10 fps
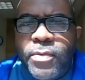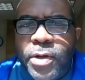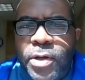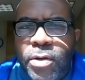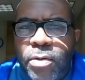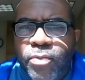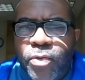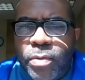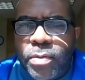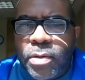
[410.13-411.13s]
The cube
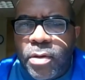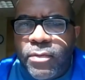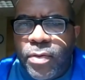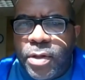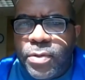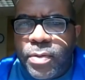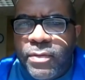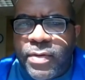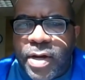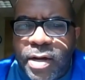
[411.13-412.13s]
root of
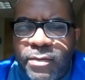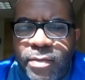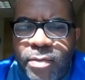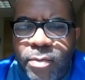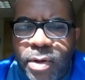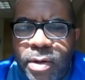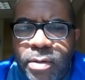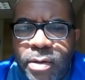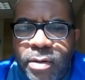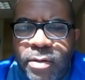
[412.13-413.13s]
125,
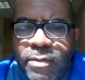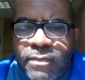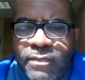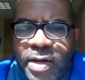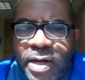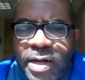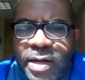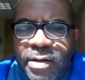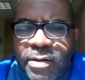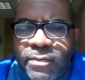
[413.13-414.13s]
well,
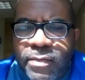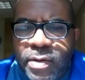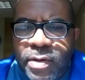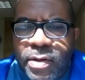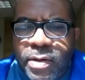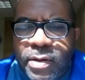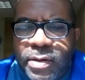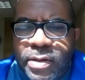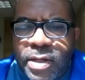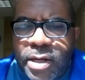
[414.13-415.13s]
5
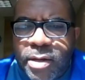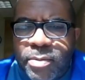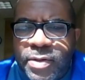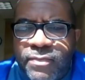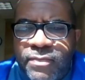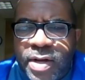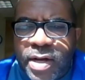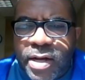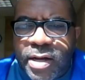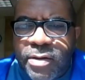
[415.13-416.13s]
times
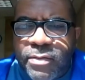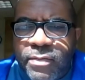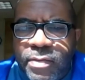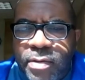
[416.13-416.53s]
5